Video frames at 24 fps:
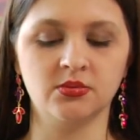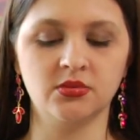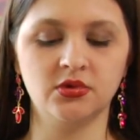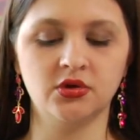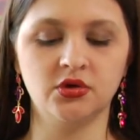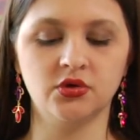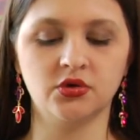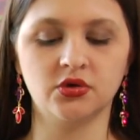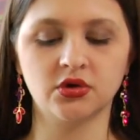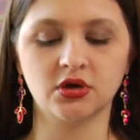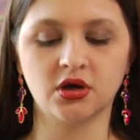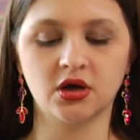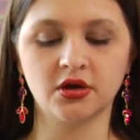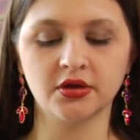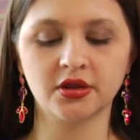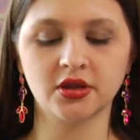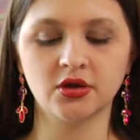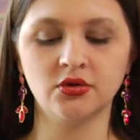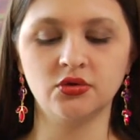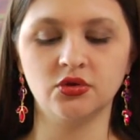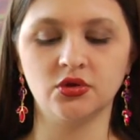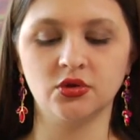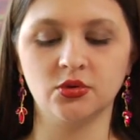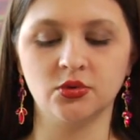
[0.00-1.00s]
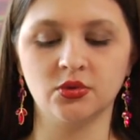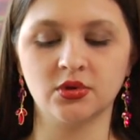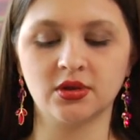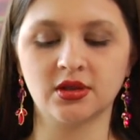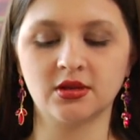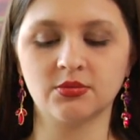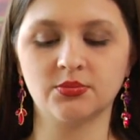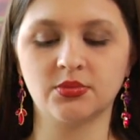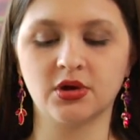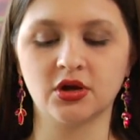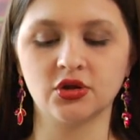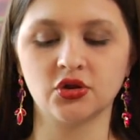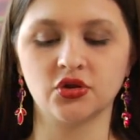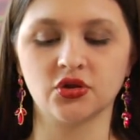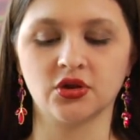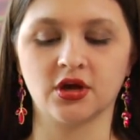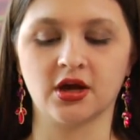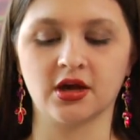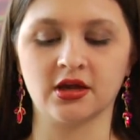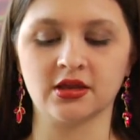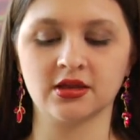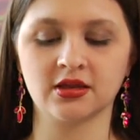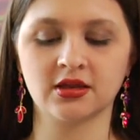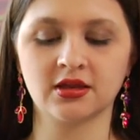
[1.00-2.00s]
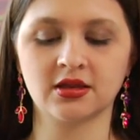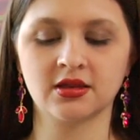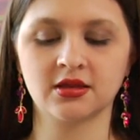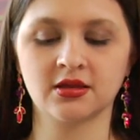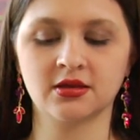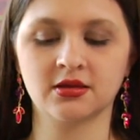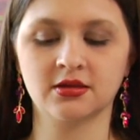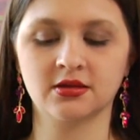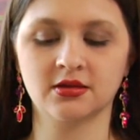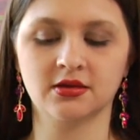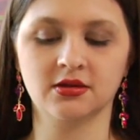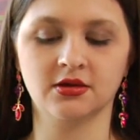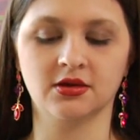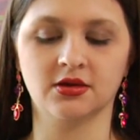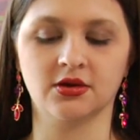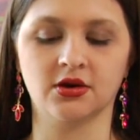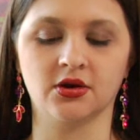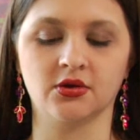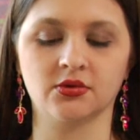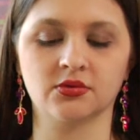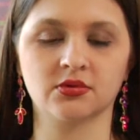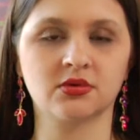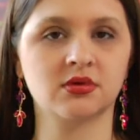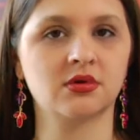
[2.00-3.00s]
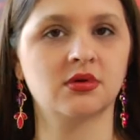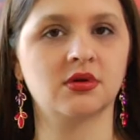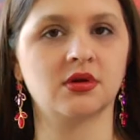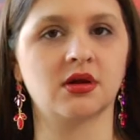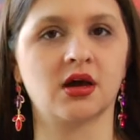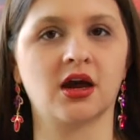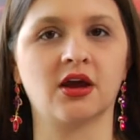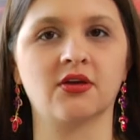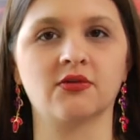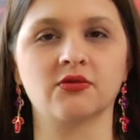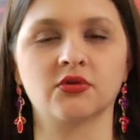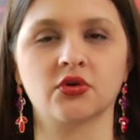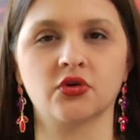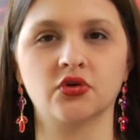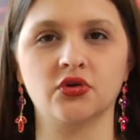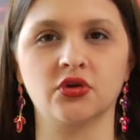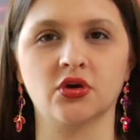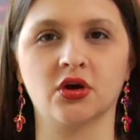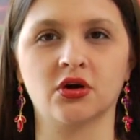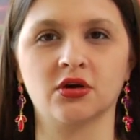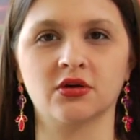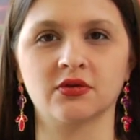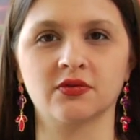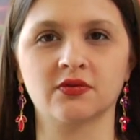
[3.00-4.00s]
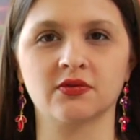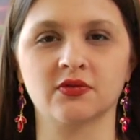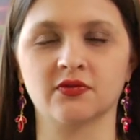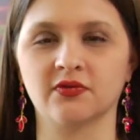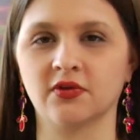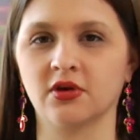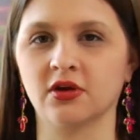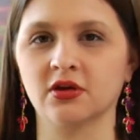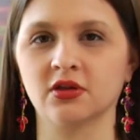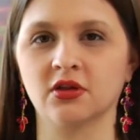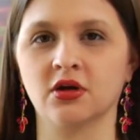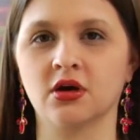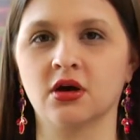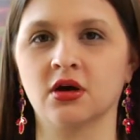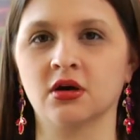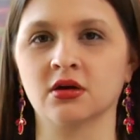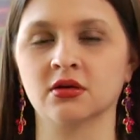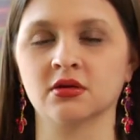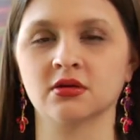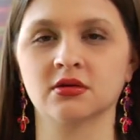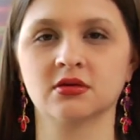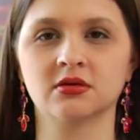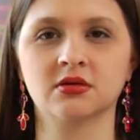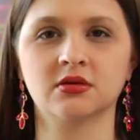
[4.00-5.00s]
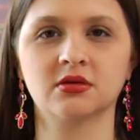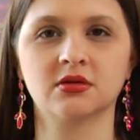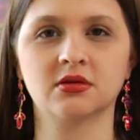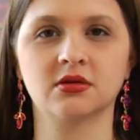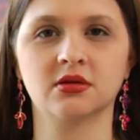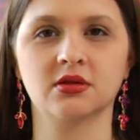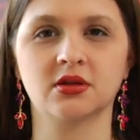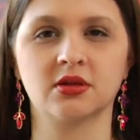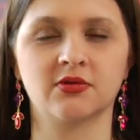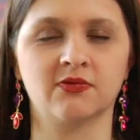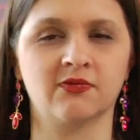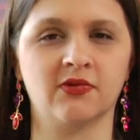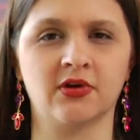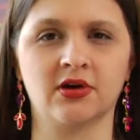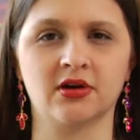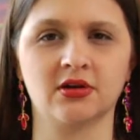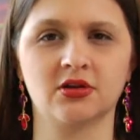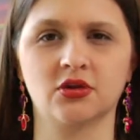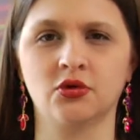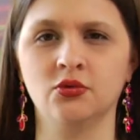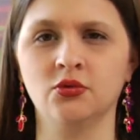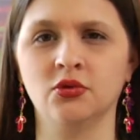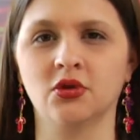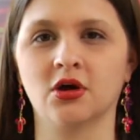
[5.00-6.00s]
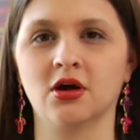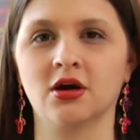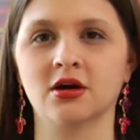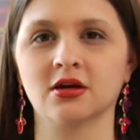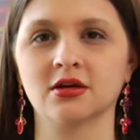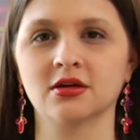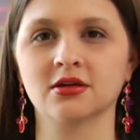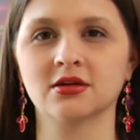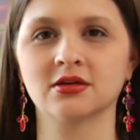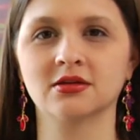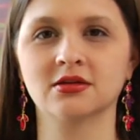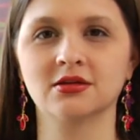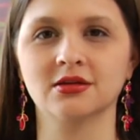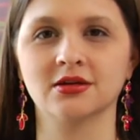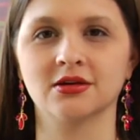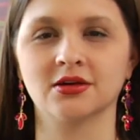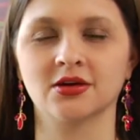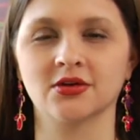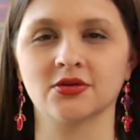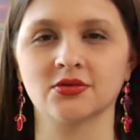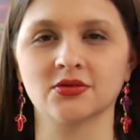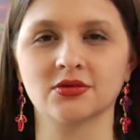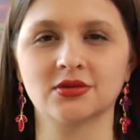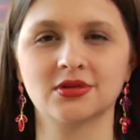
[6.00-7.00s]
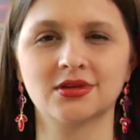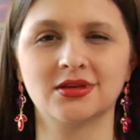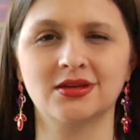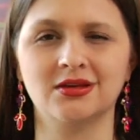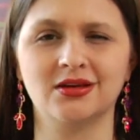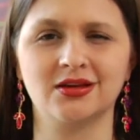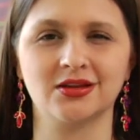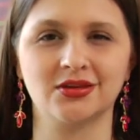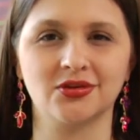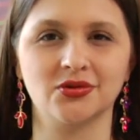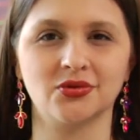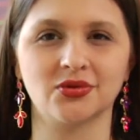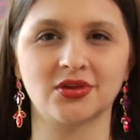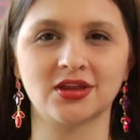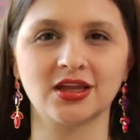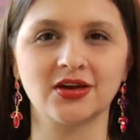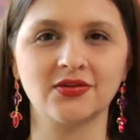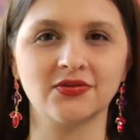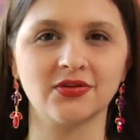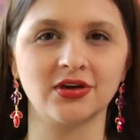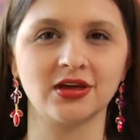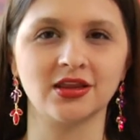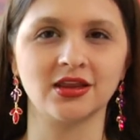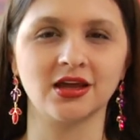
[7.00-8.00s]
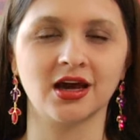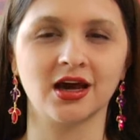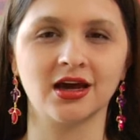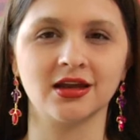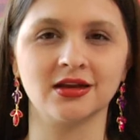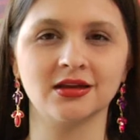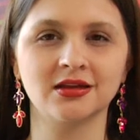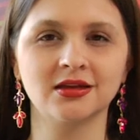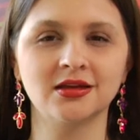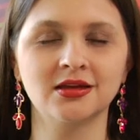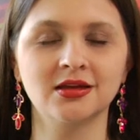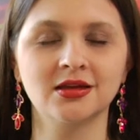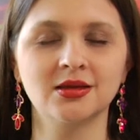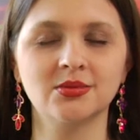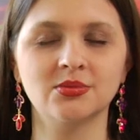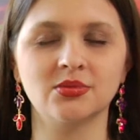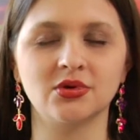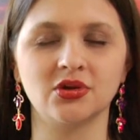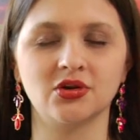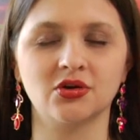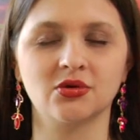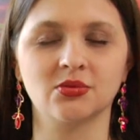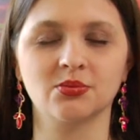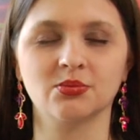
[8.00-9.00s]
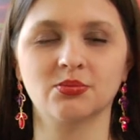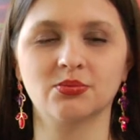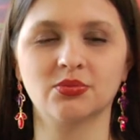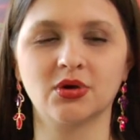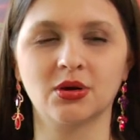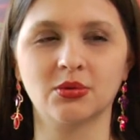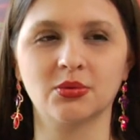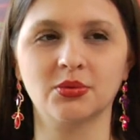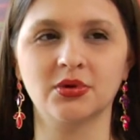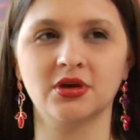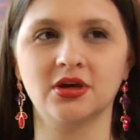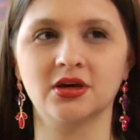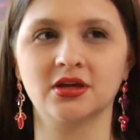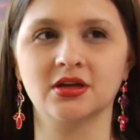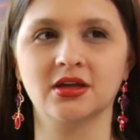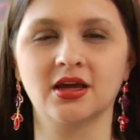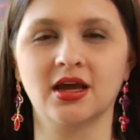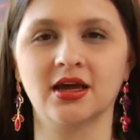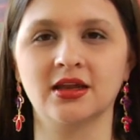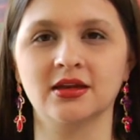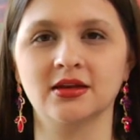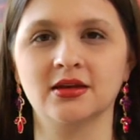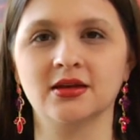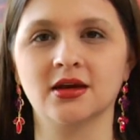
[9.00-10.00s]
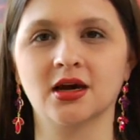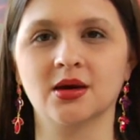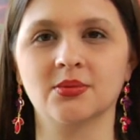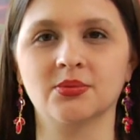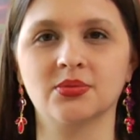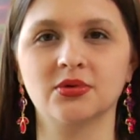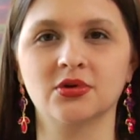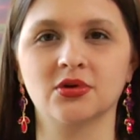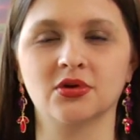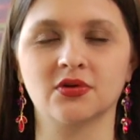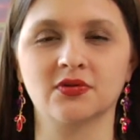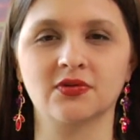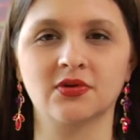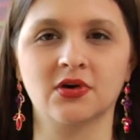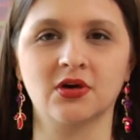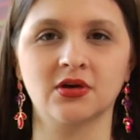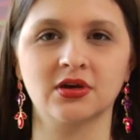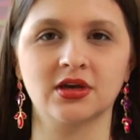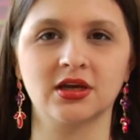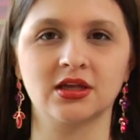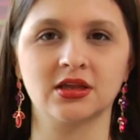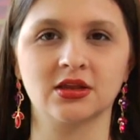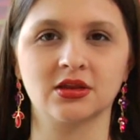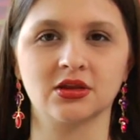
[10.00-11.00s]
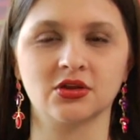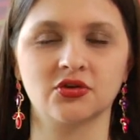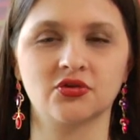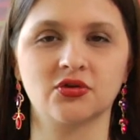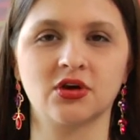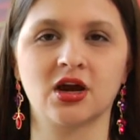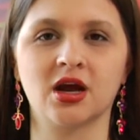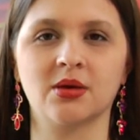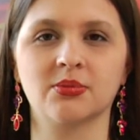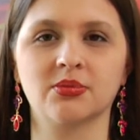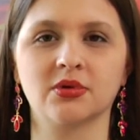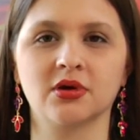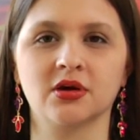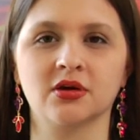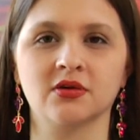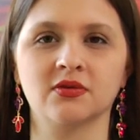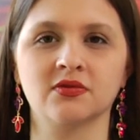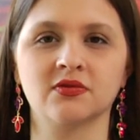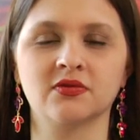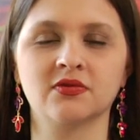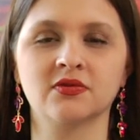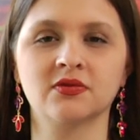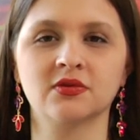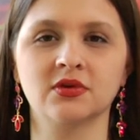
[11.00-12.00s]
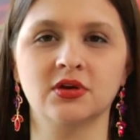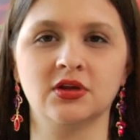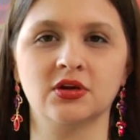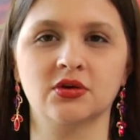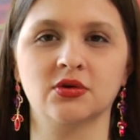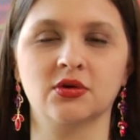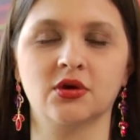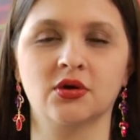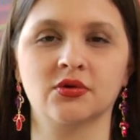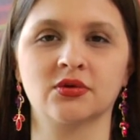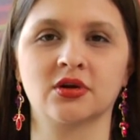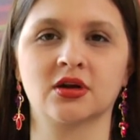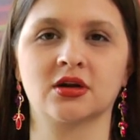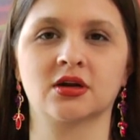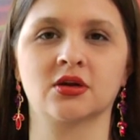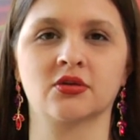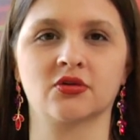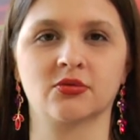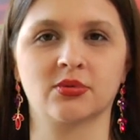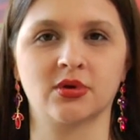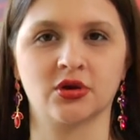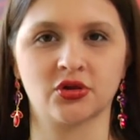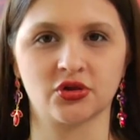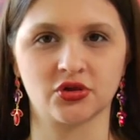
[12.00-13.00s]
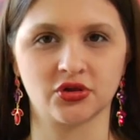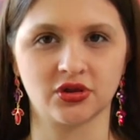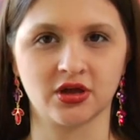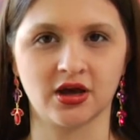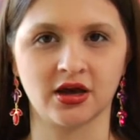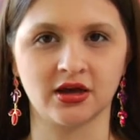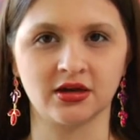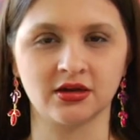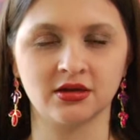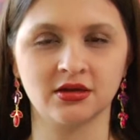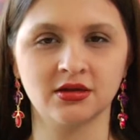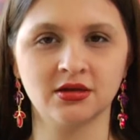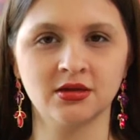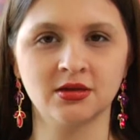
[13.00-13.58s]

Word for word: You could also use punchlines. You know, I've known y'all for very long. It's too long. You know, you can use stuff like that. But you're probably going to end up, you know, falling into the trap of, you know, oh, not another punchline.